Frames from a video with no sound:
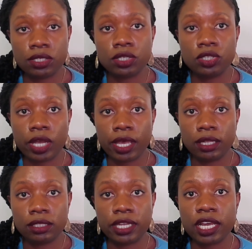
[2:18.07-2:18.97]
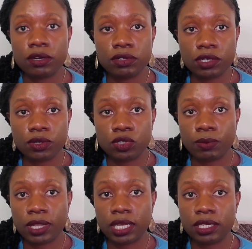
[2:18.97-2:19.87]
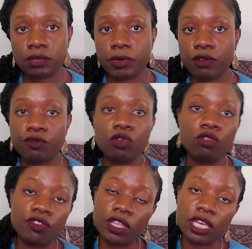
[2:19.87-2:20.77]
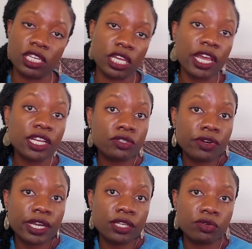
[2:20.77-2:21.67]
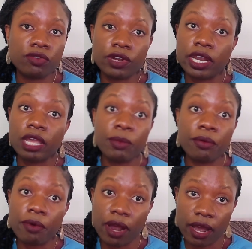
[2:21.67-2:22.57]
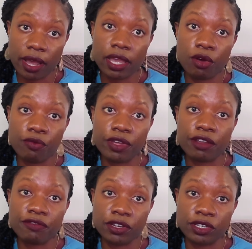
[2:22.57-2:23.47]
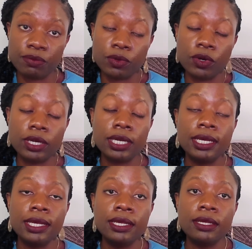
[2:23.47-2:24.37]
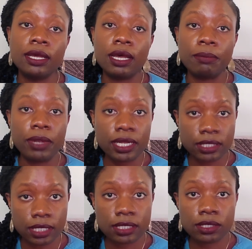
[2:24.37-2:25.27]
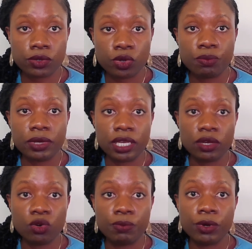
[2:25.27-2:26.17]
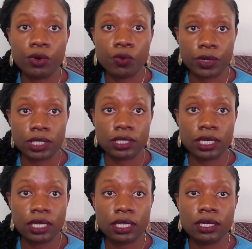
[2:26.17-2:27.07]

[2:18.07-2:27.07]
the child, diagnosing osteomyelitis might involve either getting x-rays or even an MRI of that affected bone. Blood tests could be requested,